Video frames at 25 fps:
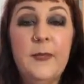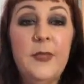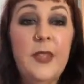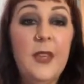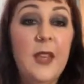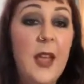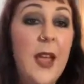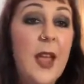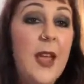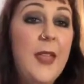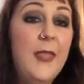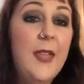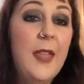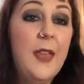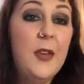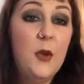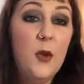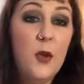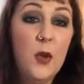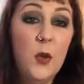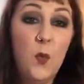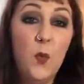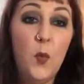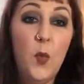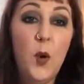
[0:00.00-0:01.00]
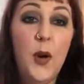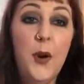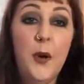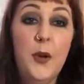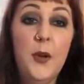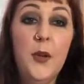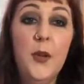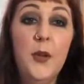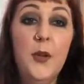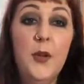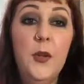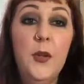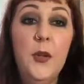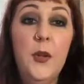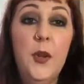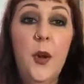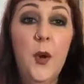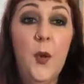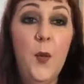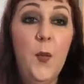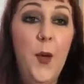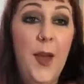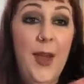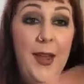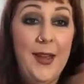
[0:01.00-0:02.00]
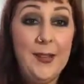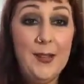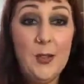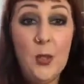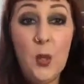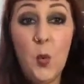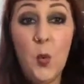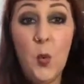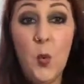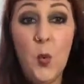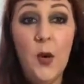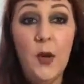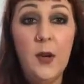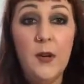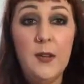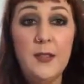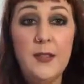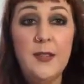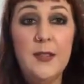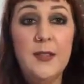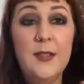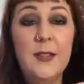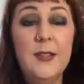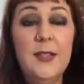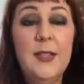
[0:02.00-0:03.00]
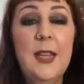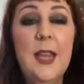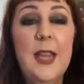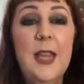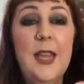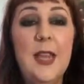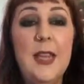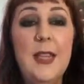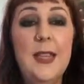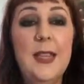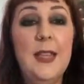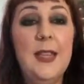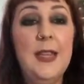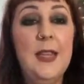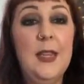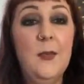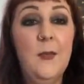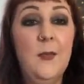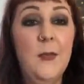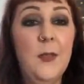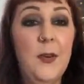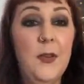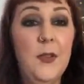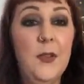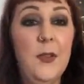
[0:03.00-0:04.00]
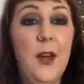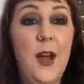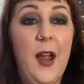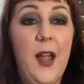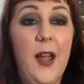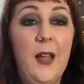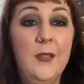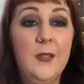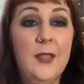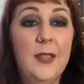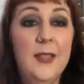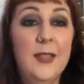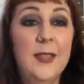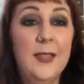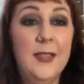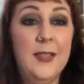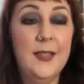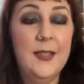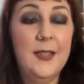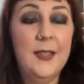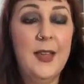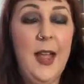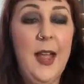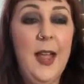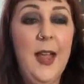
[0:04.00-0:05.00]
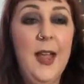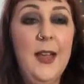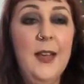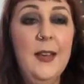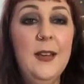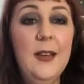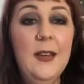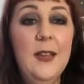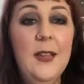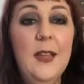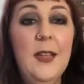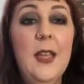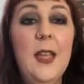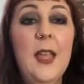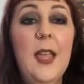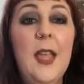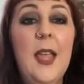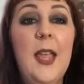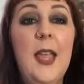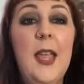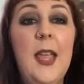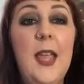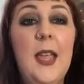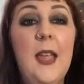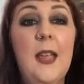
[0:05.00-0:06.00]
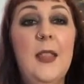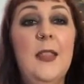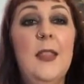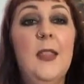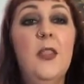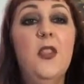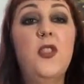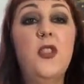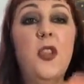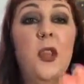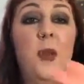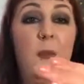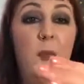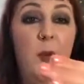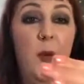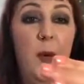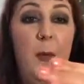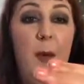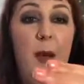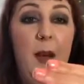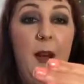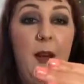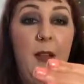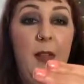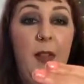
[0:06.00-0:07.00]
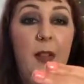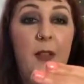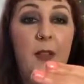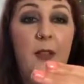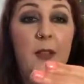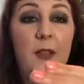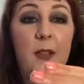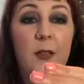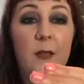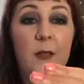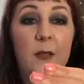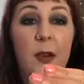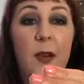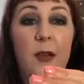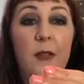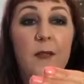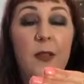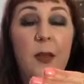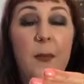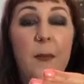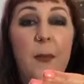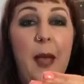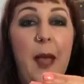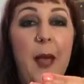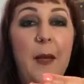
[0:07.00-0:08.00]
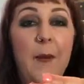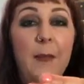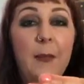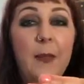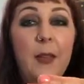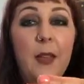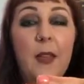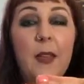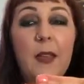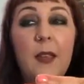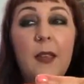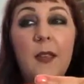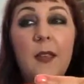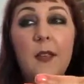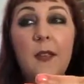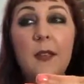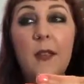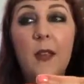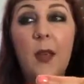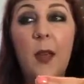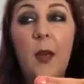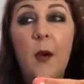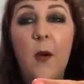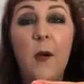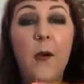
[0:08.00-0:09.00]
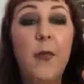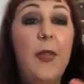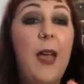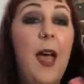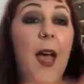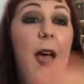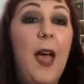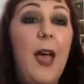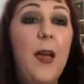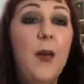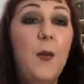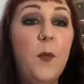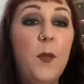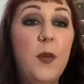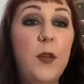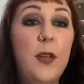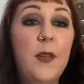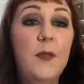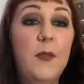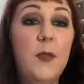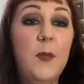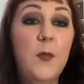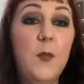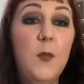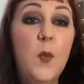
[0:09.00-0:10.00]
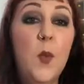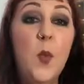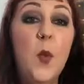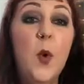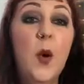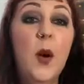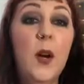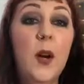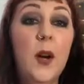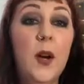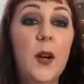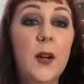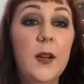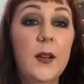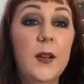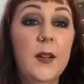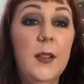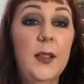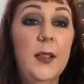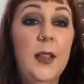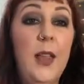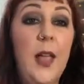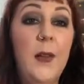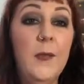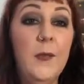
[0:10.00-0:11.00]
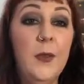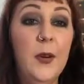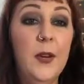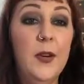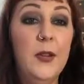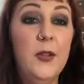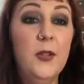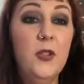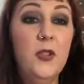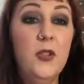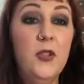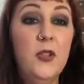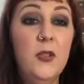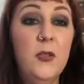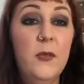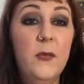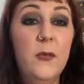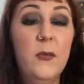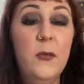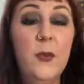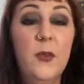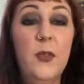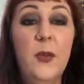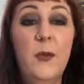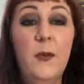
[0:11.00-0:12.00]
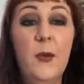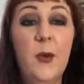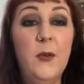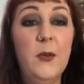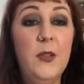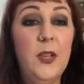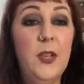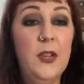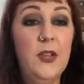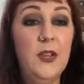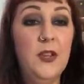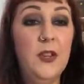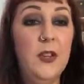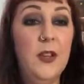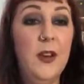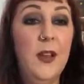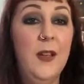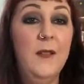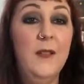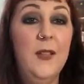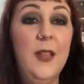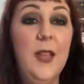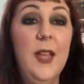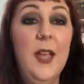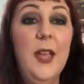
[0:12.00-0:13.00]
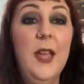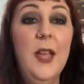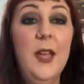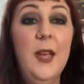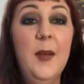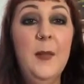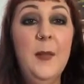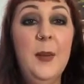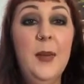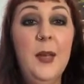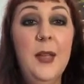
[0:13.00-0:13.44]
then you can work your way towards taking the knee further out to the side and the shin more parallel to the front of the mat. So that will give you more leverage for the rotation of the hip